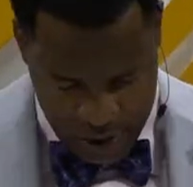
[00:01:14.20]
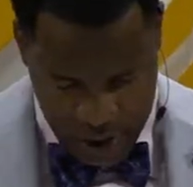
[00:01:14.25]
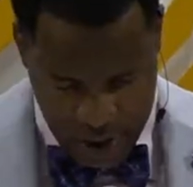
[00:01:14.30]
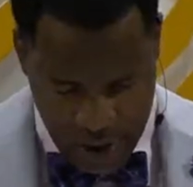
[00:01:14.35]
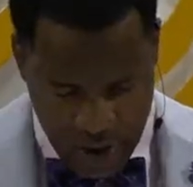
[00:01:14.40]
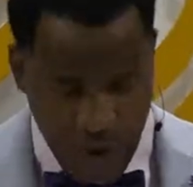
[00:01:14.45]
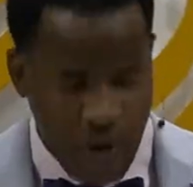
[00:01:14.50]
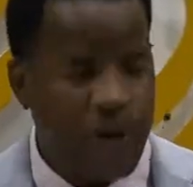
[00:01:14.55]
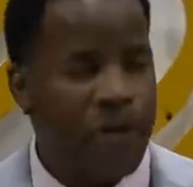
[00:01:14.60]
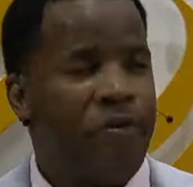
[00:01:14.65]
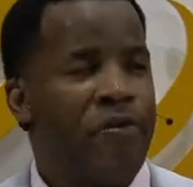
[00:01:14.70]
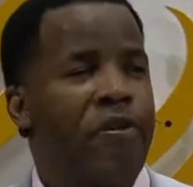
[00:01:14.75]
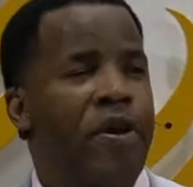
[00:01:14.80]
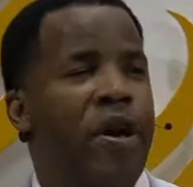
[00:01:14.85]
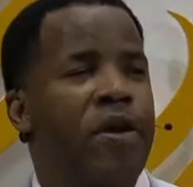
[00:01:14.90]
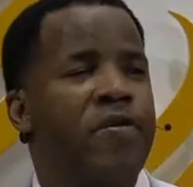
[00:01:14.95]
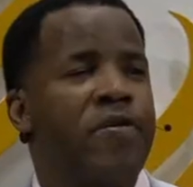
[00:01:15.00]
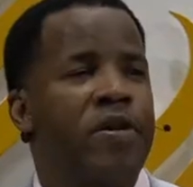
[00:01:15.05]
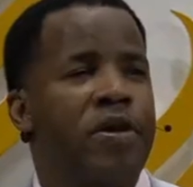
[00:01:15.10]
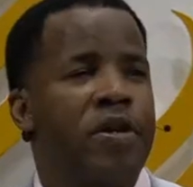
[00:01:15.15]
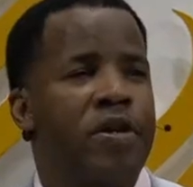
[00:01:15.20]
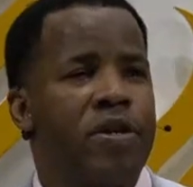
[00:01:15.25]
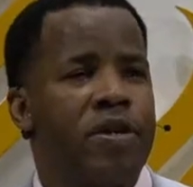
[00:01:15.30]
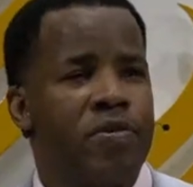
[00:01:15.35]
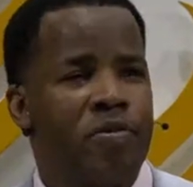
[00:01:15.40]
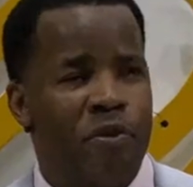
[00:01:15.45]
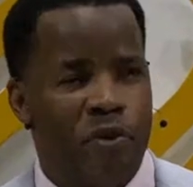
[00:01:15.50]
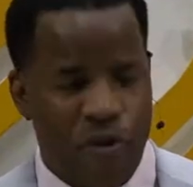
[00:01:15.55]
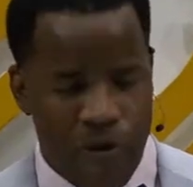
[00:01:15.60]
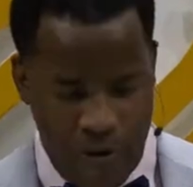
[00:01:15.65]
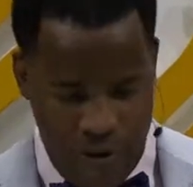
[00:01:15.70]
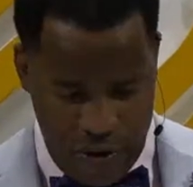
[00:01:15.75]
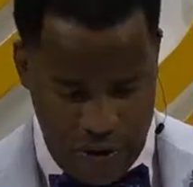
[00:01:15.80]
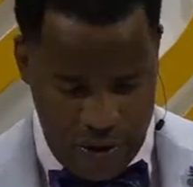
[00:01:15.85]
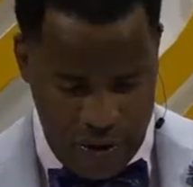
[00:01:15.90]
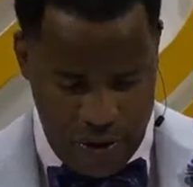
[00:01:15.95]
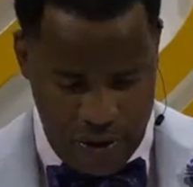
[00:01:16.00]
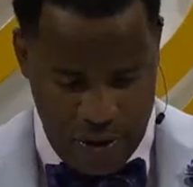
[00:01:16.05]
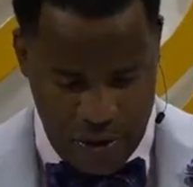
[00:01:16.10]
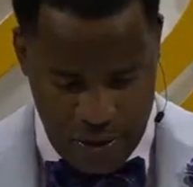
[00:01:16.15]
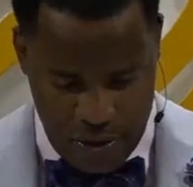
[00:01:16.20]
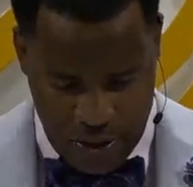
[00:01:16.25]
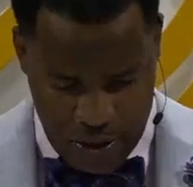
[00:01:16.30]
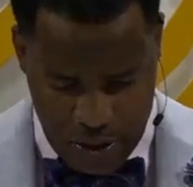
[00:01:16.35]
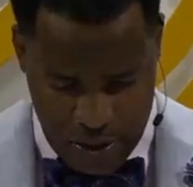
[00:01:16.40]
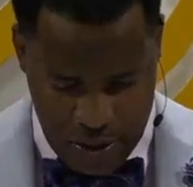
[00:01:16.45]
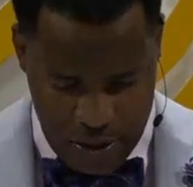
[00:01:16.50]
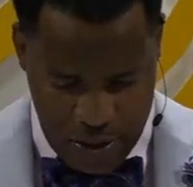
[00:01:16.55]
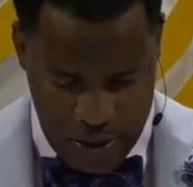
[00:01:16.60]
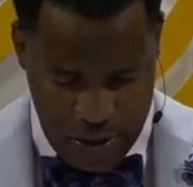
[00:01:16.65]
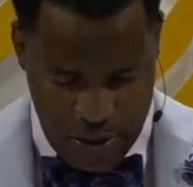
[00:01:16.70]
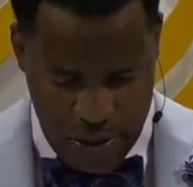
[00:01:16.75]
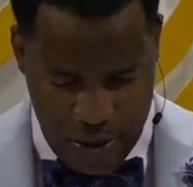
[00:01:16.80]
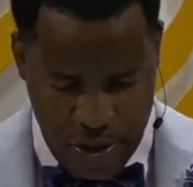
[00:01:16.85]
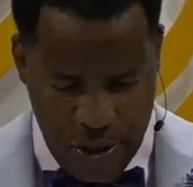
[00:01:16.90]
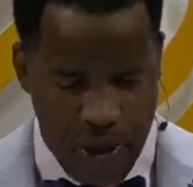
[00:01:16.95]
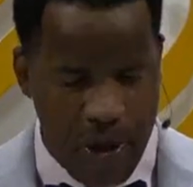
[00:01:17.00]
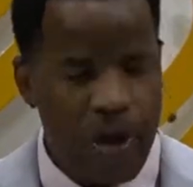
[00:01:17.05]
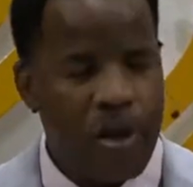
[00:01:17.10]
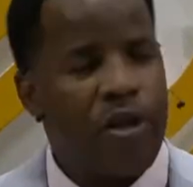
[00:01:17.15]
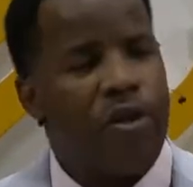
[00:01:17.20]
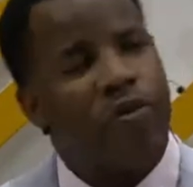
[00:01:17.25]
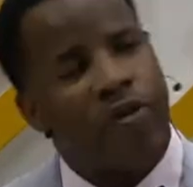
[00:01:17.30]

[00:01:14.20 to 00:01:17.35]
25 years more, and